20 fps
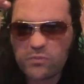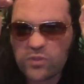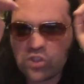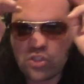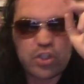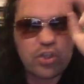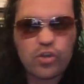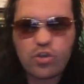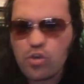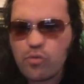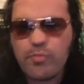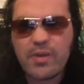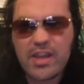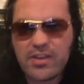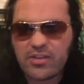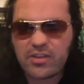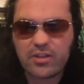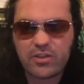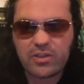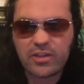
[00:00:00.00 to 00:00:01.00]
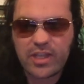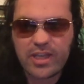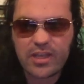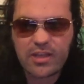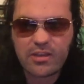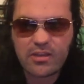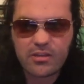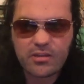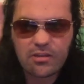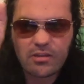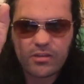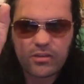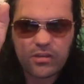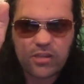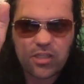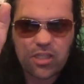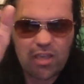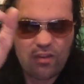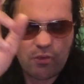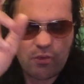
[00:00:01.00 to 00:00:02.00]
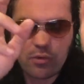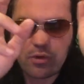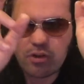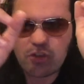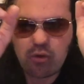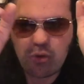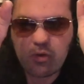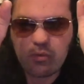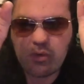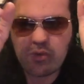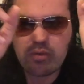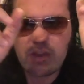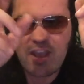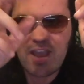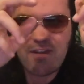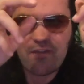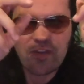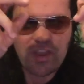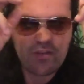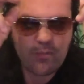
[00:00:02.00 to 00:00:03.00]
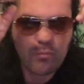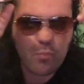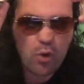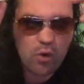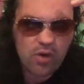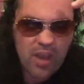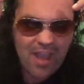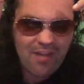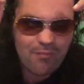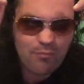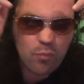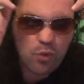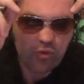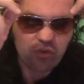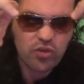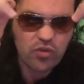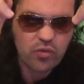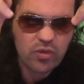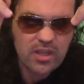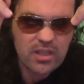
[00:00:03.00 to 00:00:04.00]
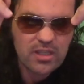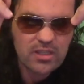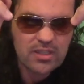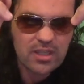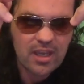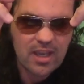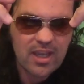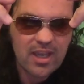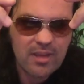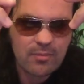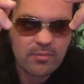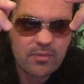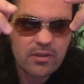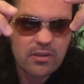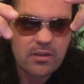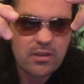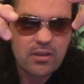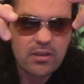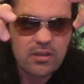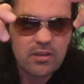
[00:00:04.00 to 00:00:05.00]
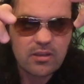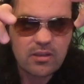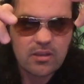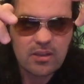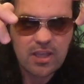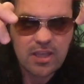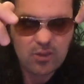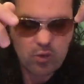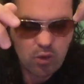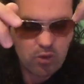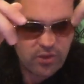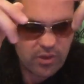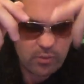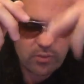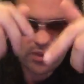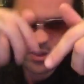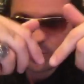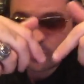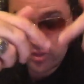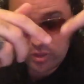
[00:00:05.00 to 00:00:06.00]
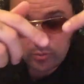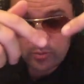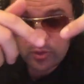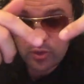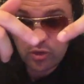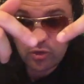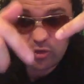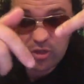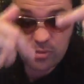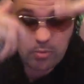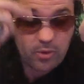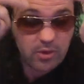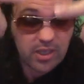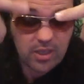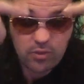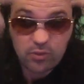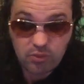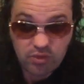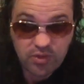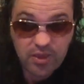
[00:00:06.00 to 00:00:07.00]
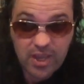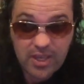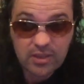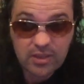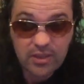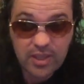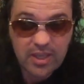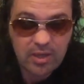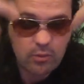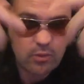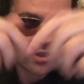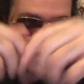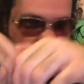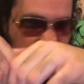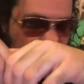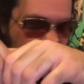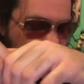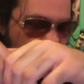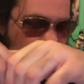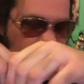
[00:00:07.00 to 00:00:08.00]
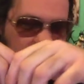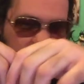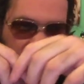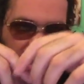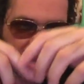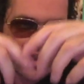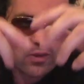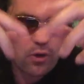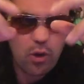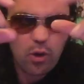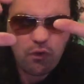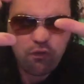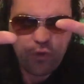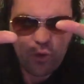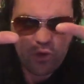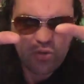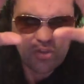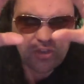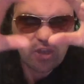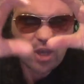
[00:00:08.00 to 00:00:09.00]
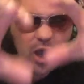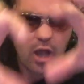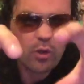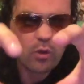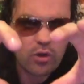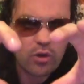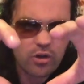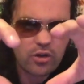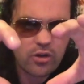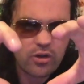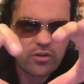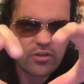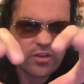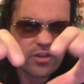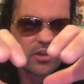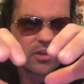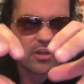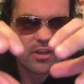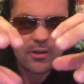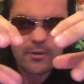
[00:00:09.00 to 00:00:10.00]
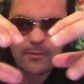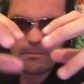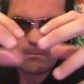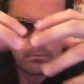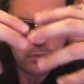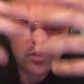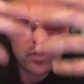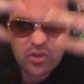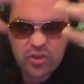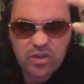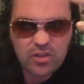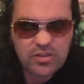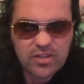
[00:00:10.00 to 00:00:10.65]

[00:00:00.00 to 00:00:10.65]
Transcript: 2, basically, if you were going with have him more screen time. And the whole thing with the human girl communicating through sign language, and the whole focus on the Hollow Earth, this could